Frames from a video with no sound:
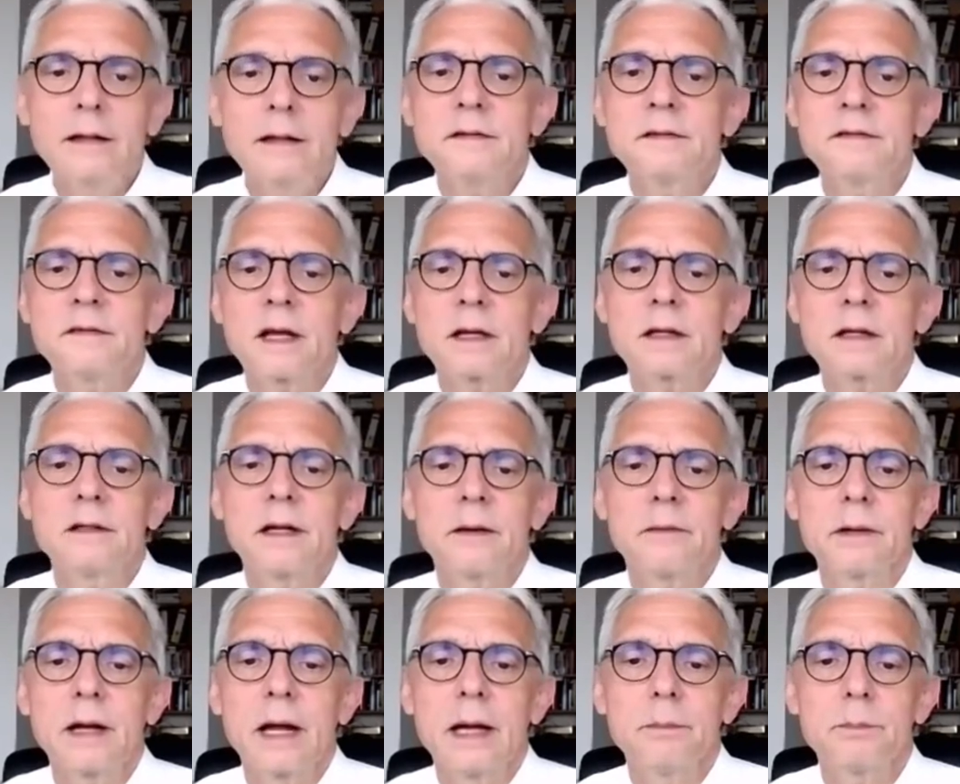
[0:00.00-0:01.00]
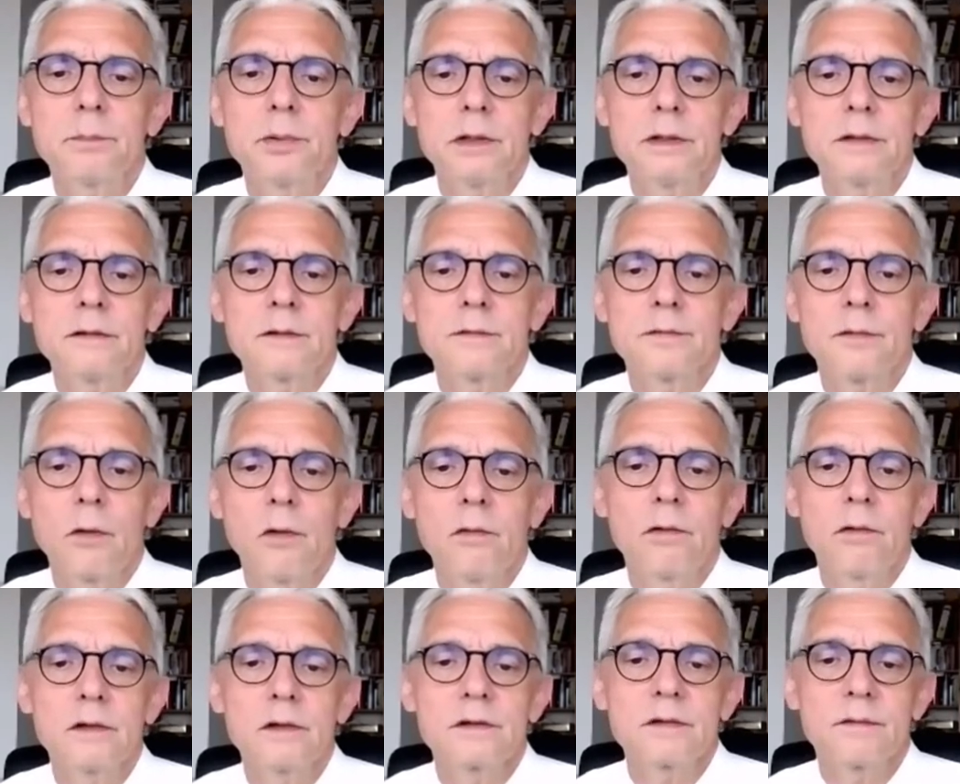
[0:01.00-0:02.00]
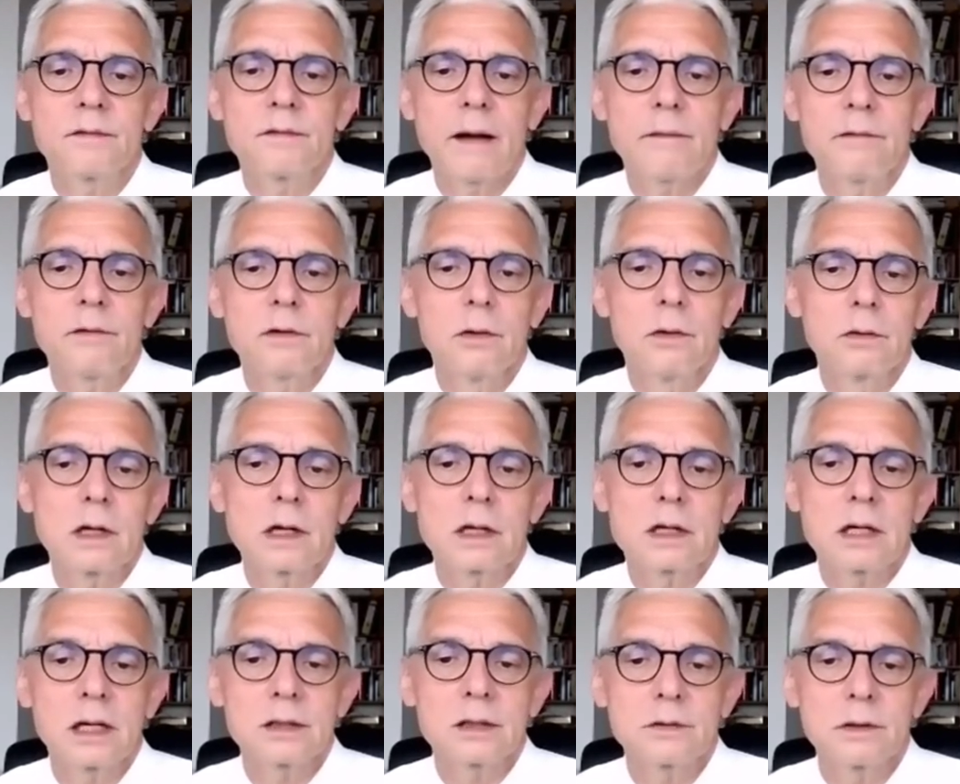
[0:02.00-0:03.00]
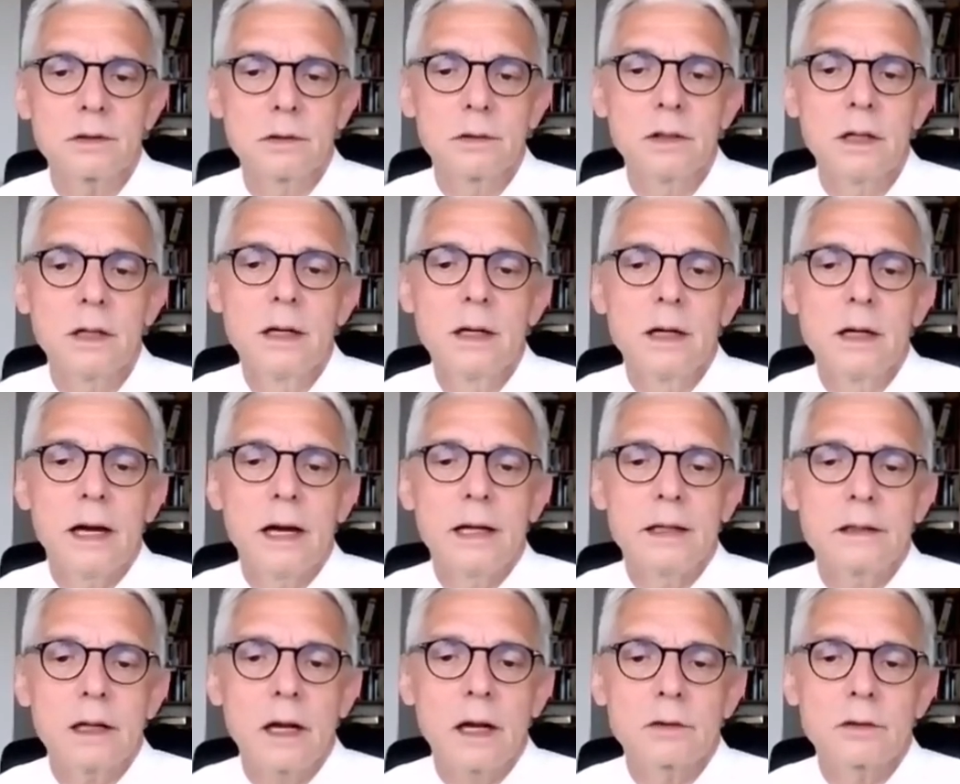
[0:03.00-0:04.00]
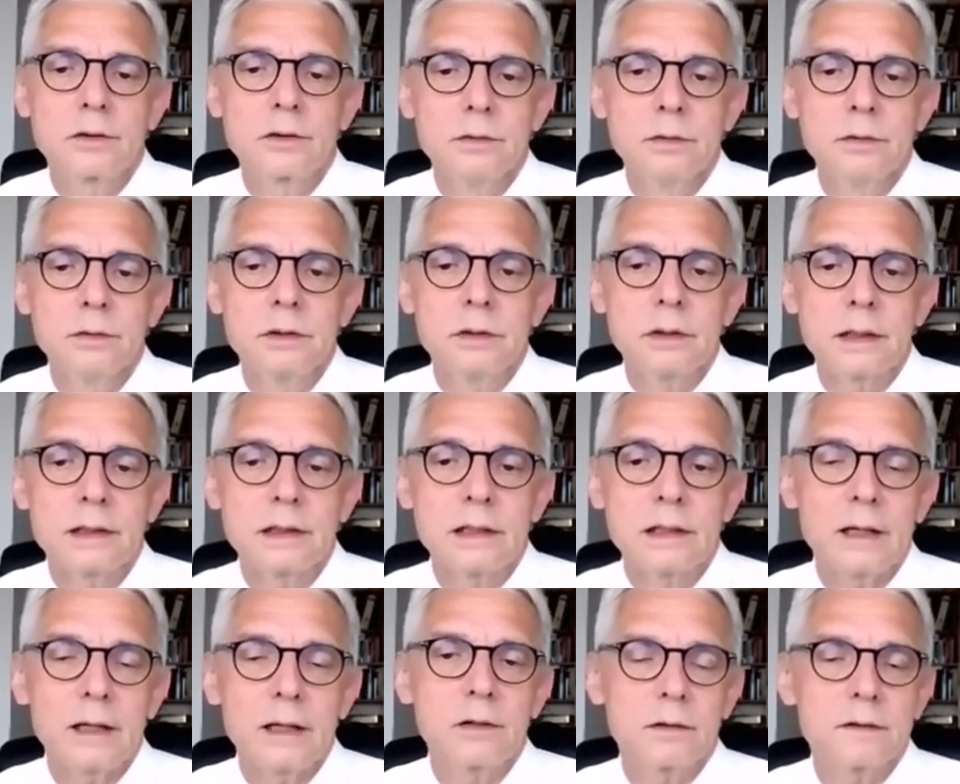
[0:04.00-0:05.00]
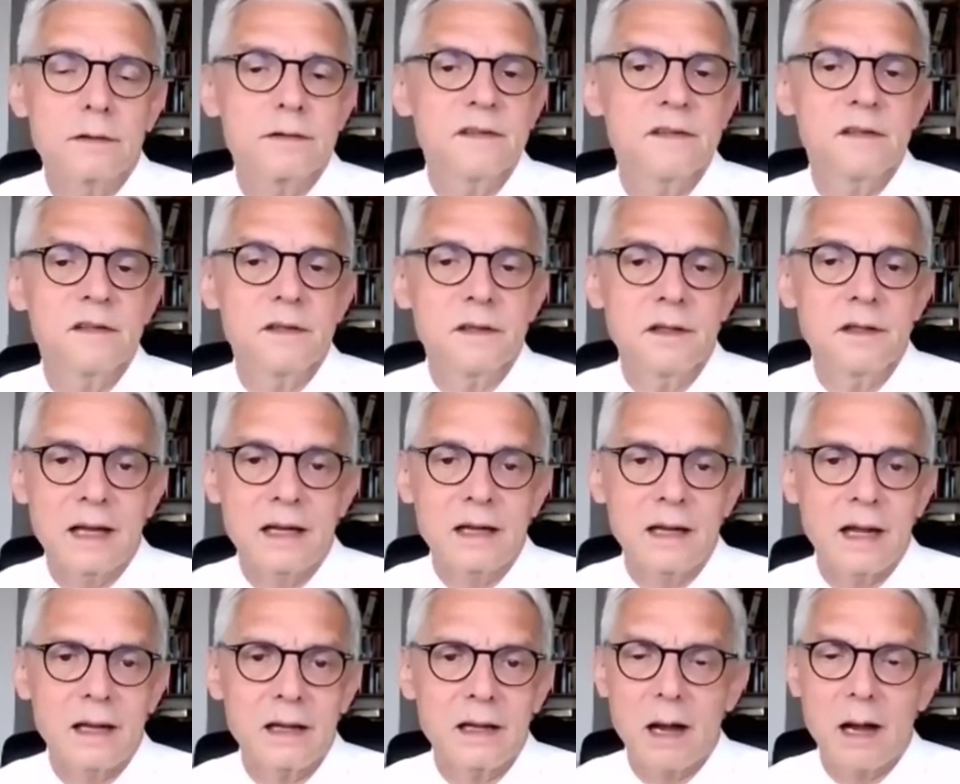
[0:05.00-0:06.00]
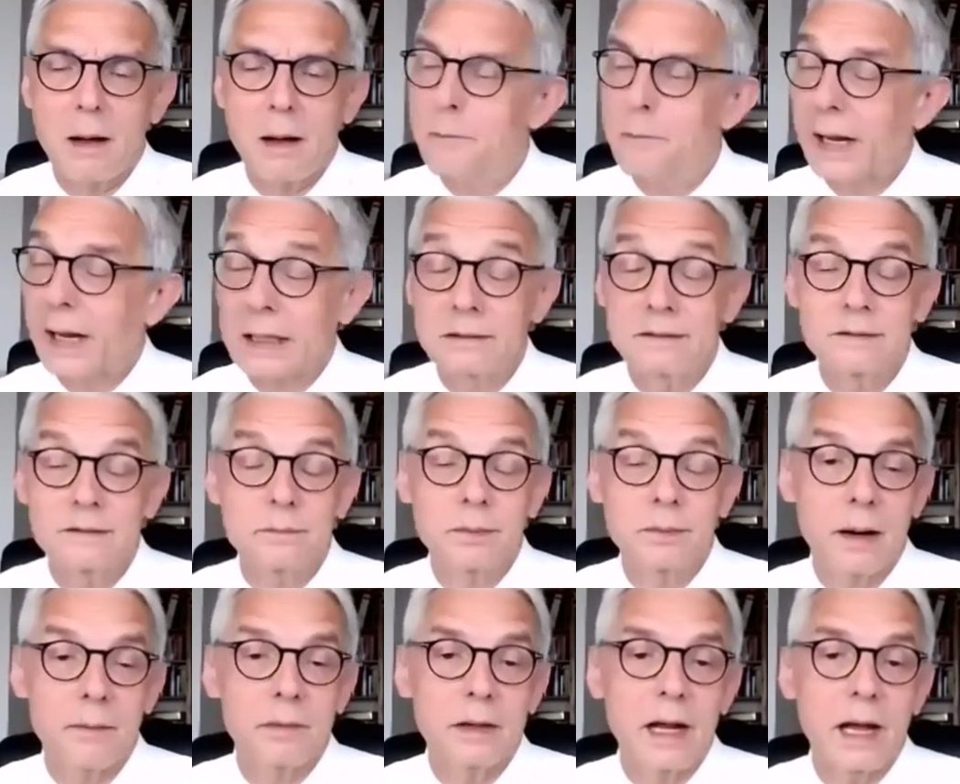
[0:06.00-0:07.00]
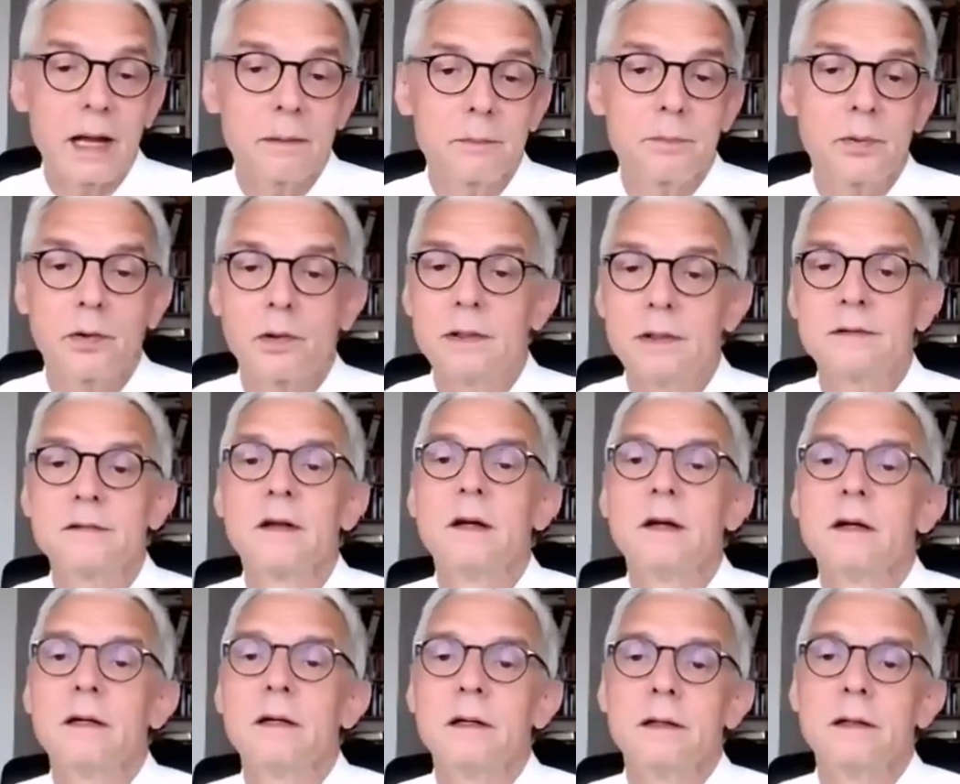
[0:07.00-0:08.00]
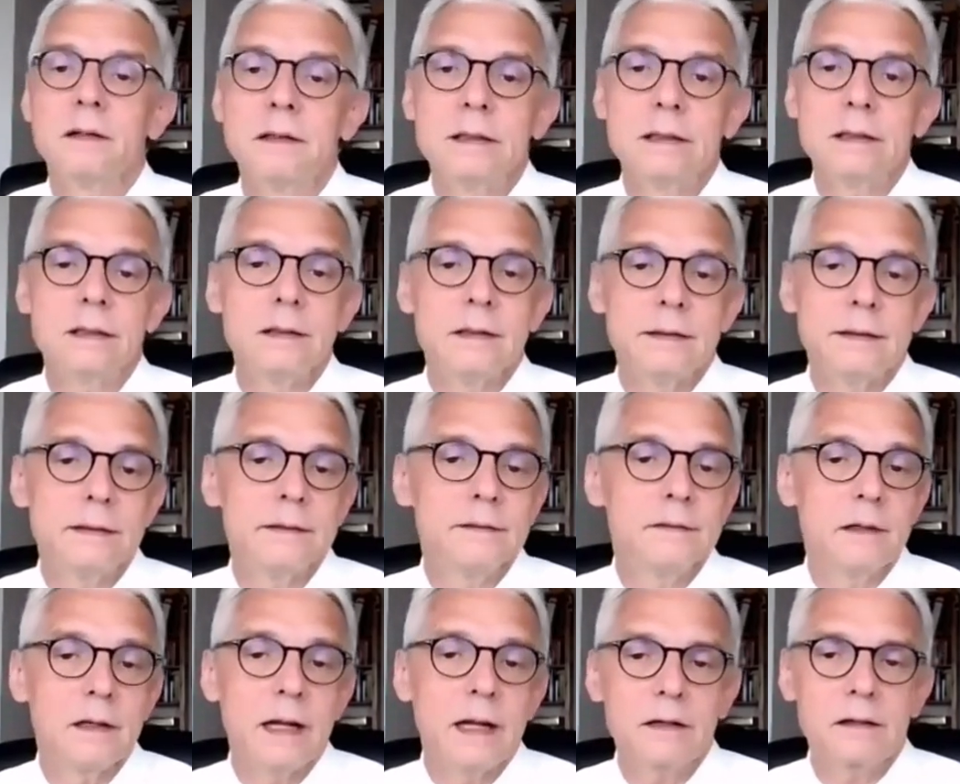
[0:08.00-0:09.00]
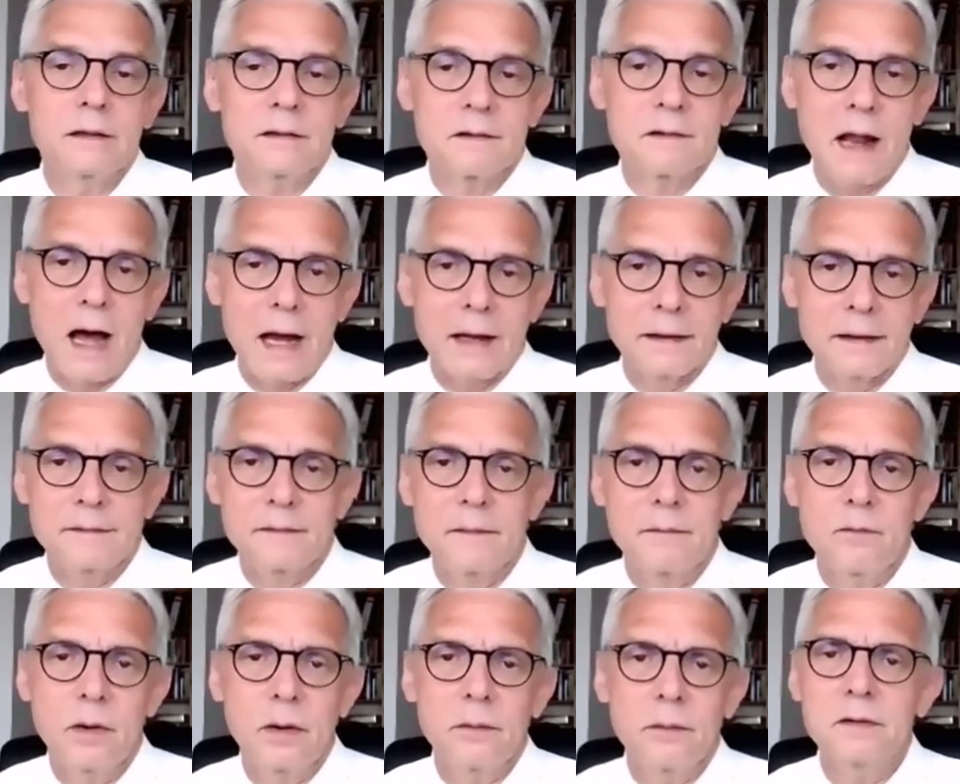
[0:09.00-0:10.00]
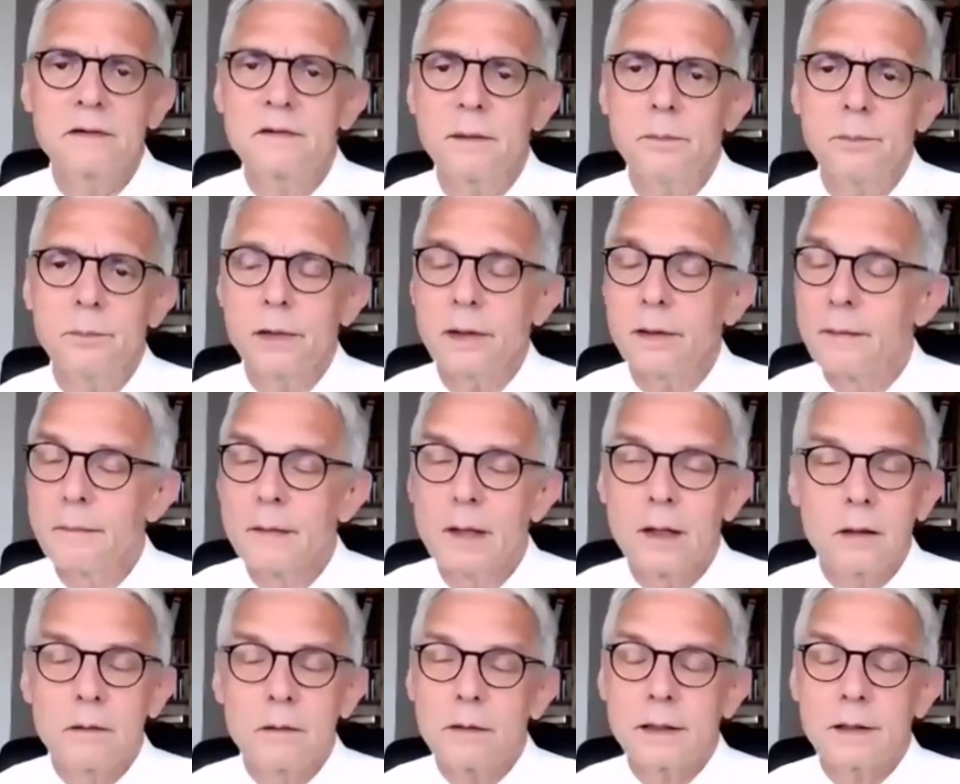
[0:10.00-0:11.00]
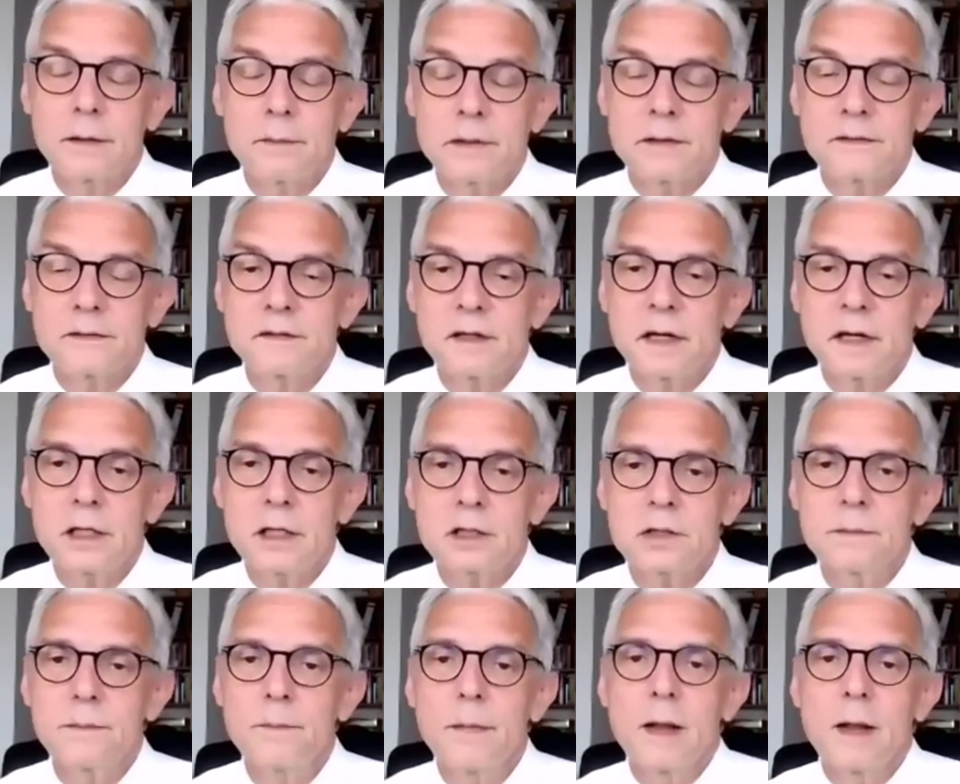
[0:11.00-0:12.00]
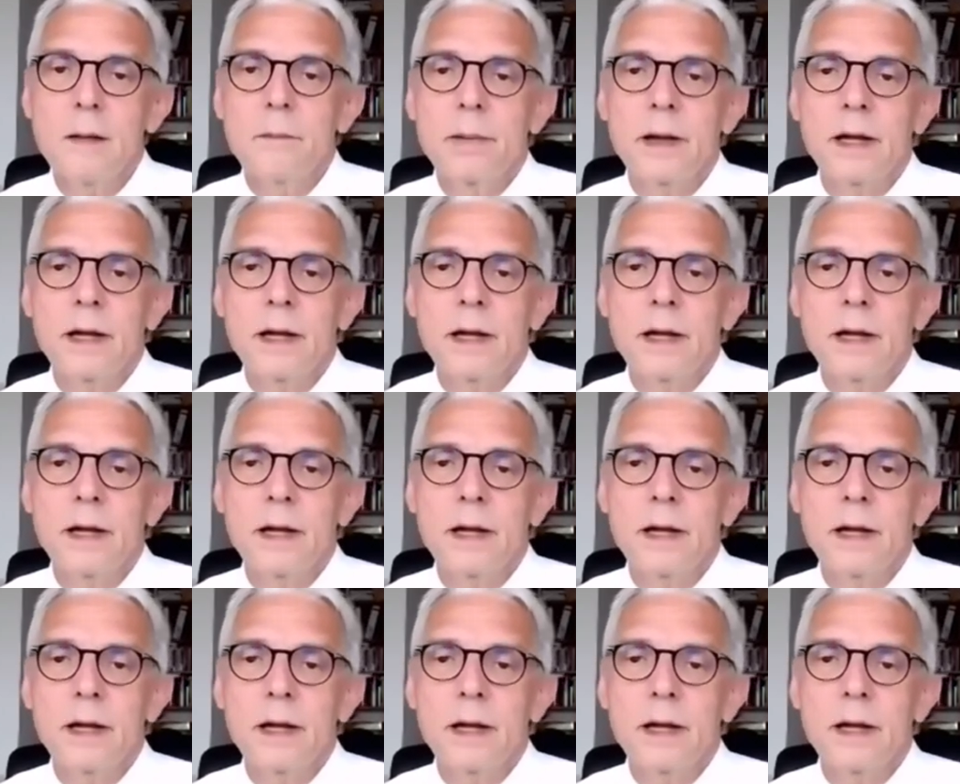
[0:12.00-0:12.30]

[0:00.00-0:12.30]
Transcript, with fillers: and the secondary endpoints of overall survival, local control, and acute and late toxicity. And i come back to the primary endpoints uh, uh, in the later slides. Very simple randomization.